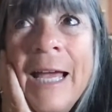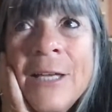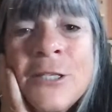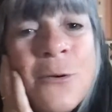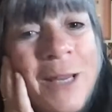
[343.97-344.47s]

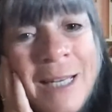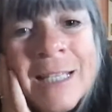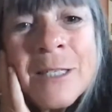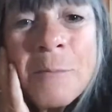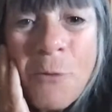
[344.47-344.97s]
So
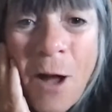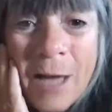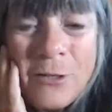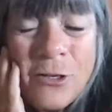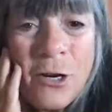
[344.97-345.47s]
Indy
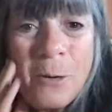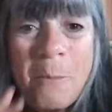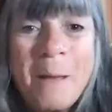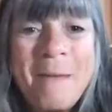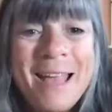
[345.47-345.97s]
surprised her
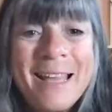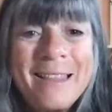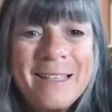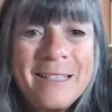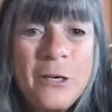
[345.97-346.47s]
by
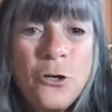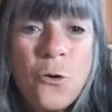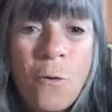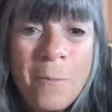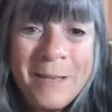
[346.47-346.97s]
making this
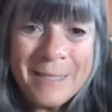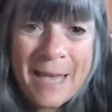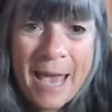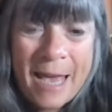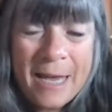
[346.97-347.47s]
enormous
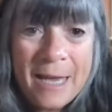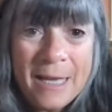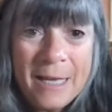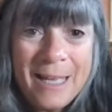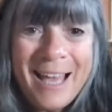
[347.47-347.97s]
cake,
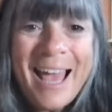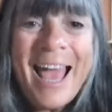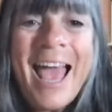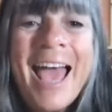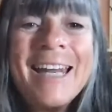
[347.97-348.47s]

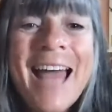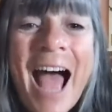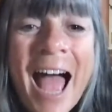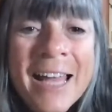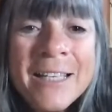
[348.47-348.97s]
an
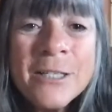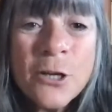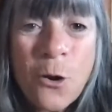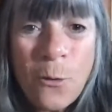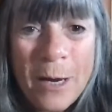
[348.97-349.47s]
ice
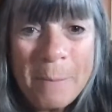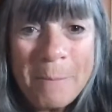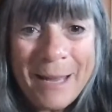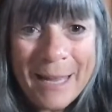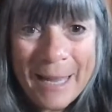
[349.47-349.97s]

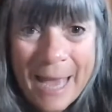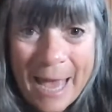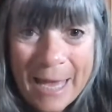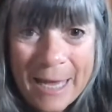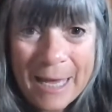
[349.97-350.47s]
cream
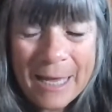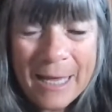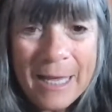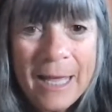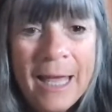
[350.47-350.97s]
cake.
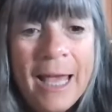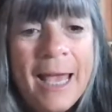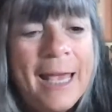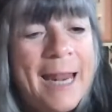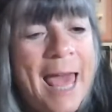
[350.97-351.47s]

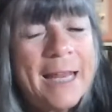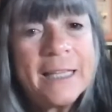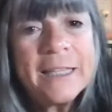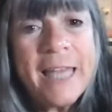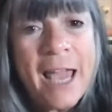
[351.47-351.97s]
It had
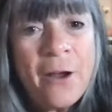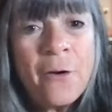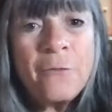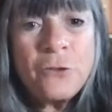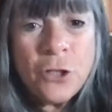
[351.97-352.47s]
a layer
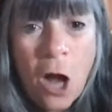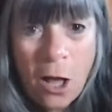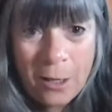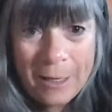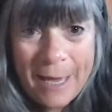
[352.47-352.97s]
of
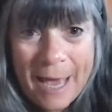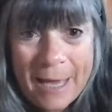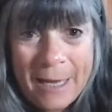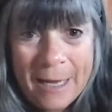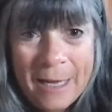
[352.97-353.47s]
chocolate
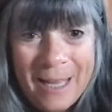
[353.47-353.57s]
cake,